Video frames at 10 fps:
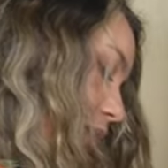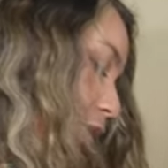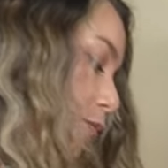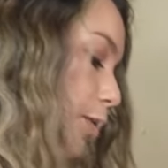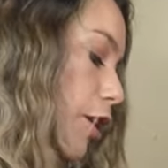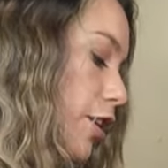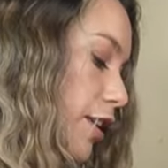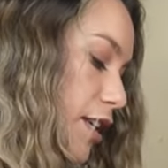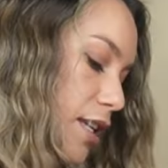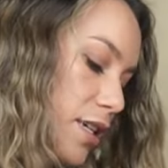my work
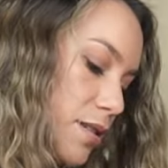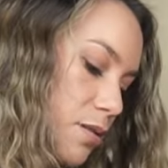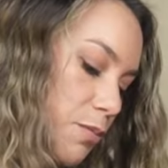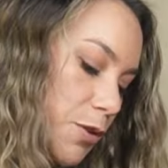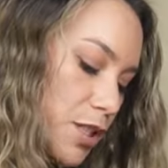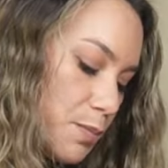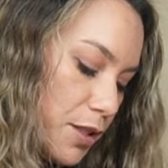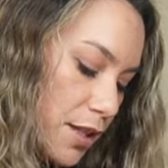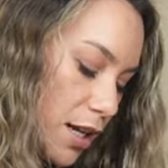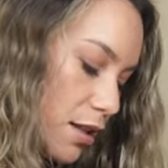keys, so I'm going to
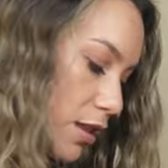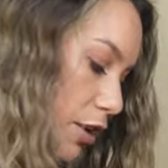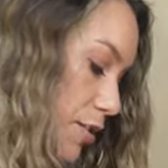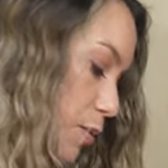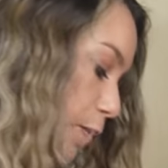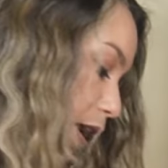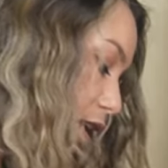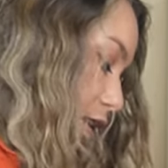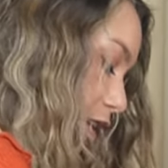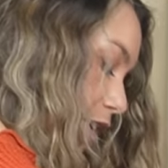put that in there as
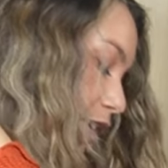well.